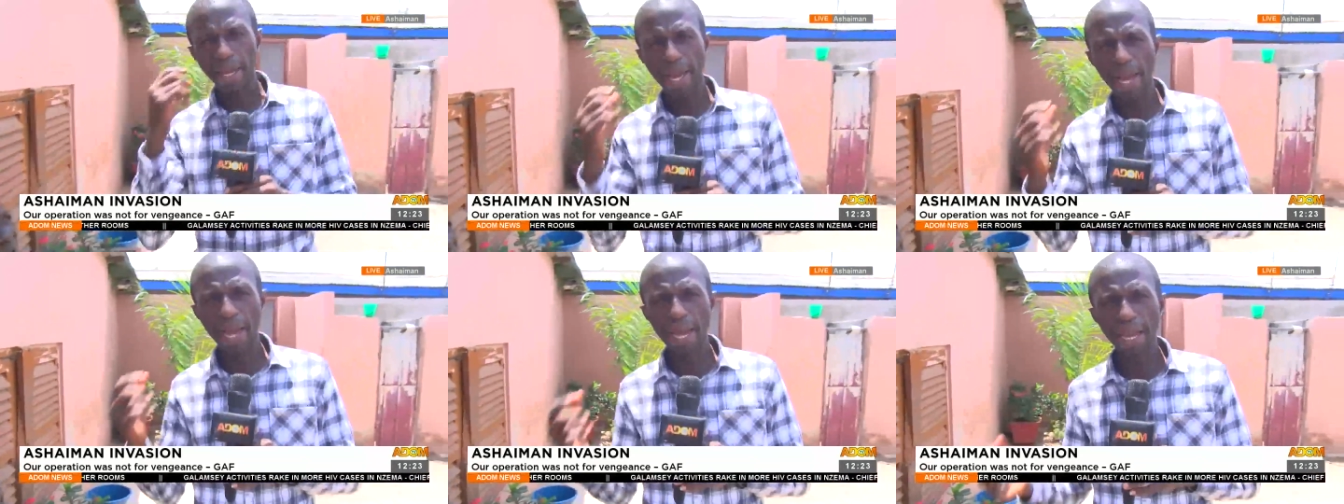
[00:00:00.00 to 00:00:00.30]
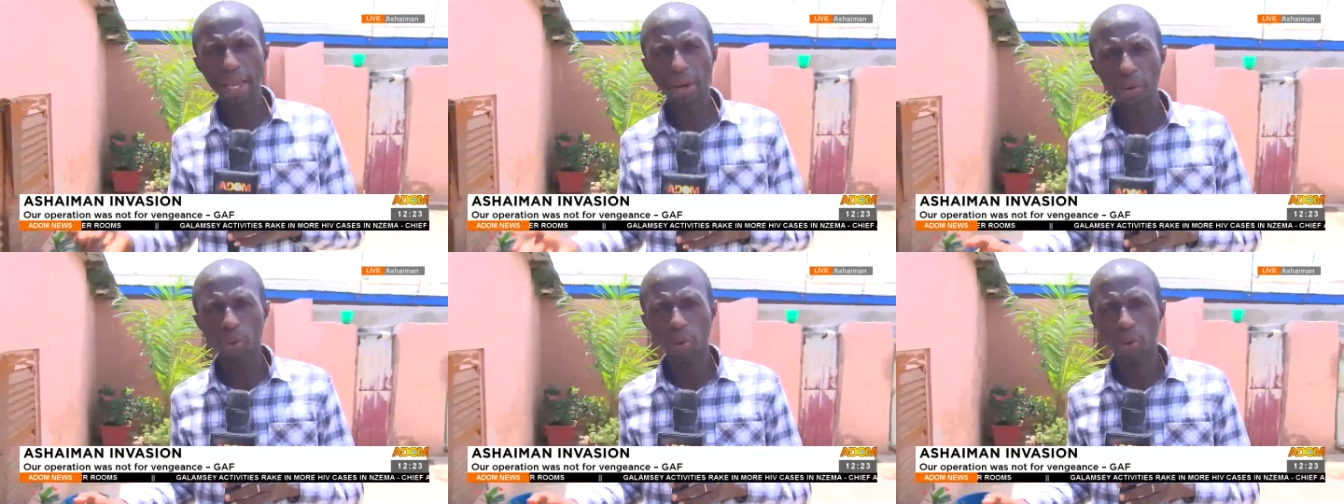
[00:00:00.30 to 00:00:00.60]

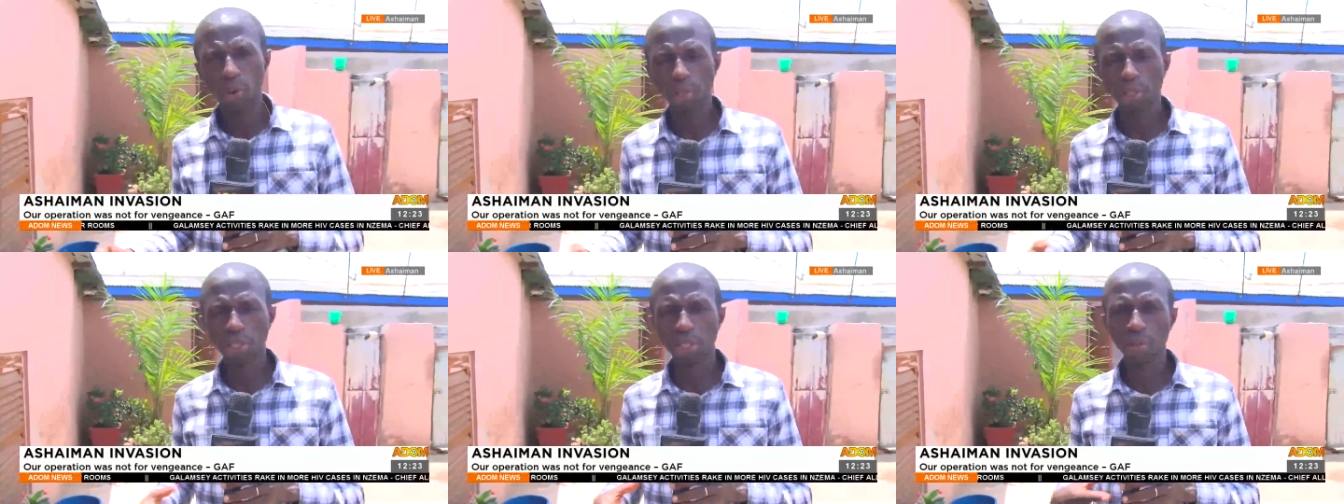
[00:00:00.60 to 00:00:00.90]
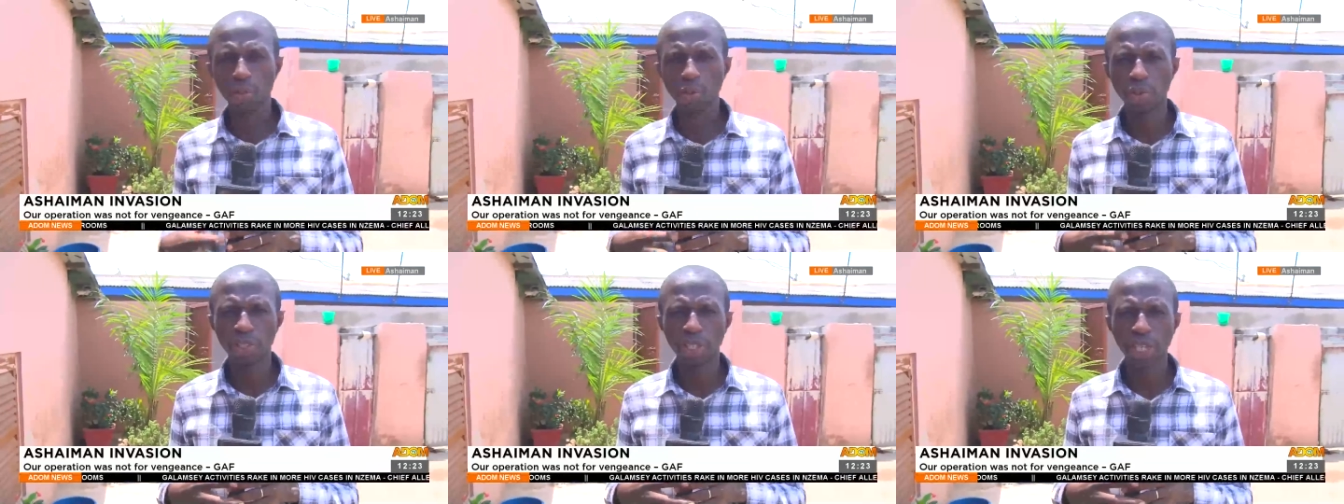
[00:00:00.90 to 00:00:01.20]
cayano, or
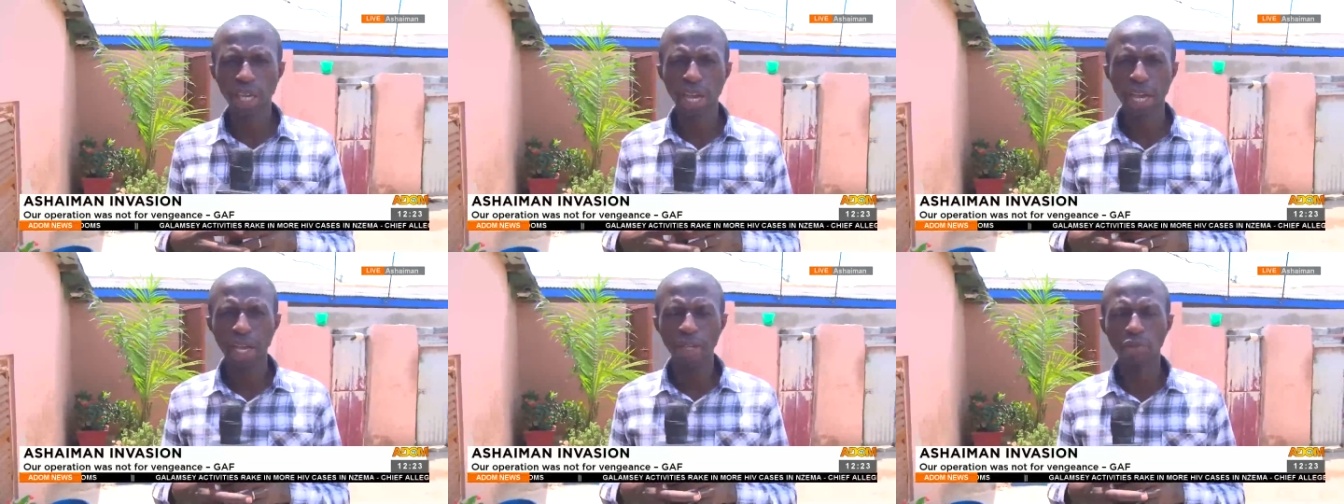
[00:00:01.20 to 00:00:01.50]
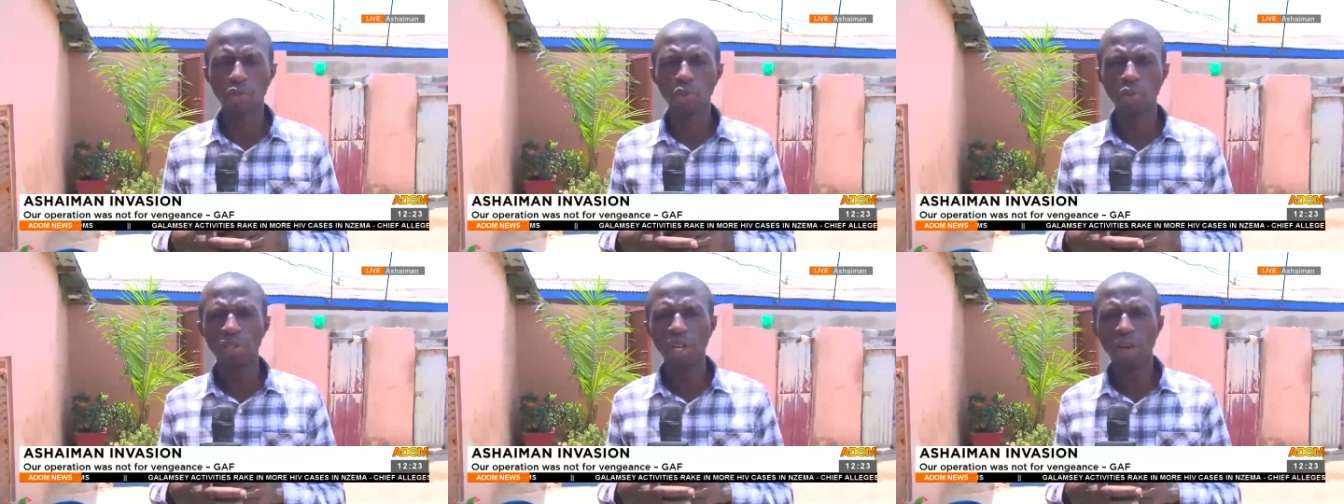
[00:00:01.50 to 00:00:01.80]
Chirimu say a
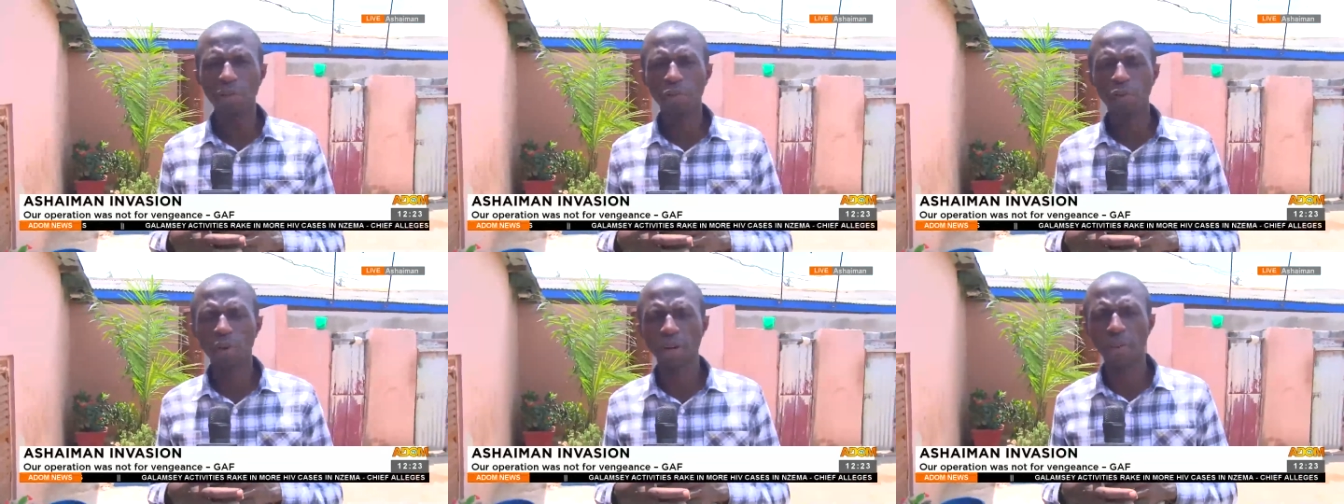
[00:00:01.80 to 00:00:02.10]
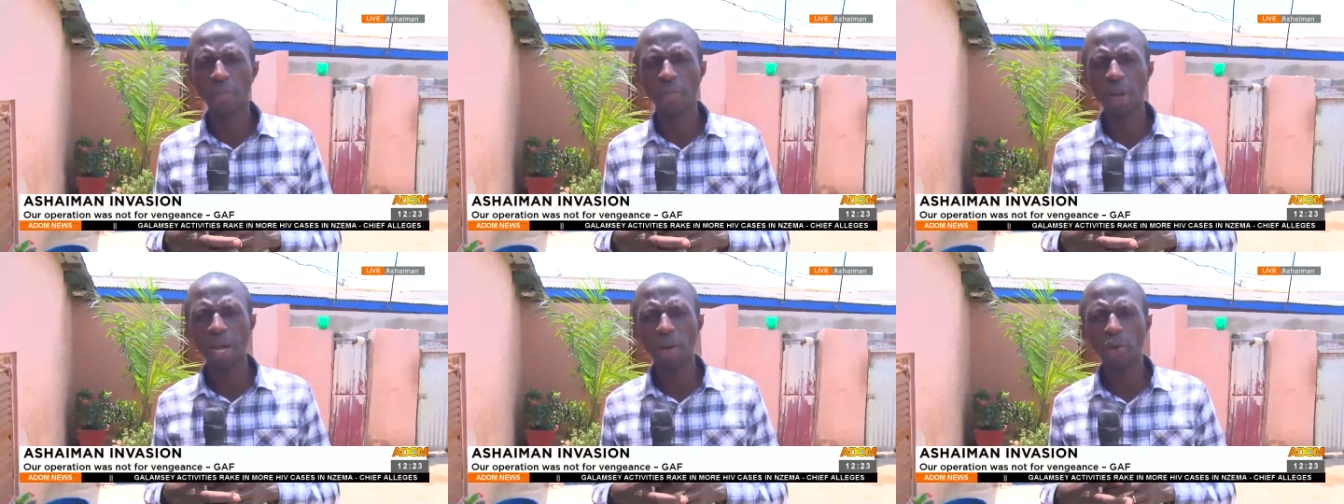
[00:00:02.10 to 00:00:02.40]
soldier for
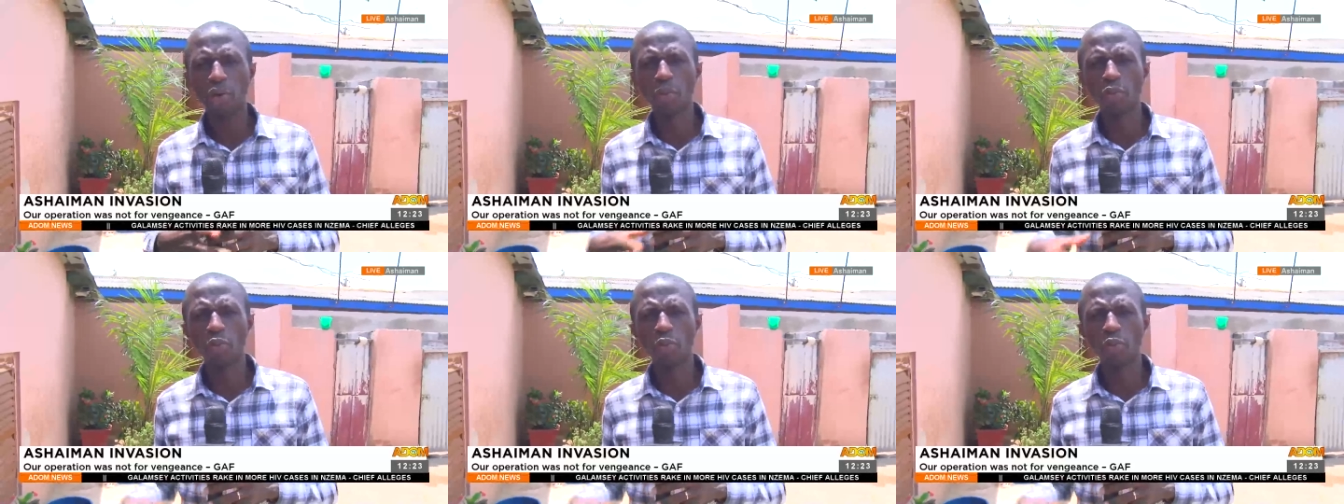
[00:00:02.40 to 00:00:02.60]
a by no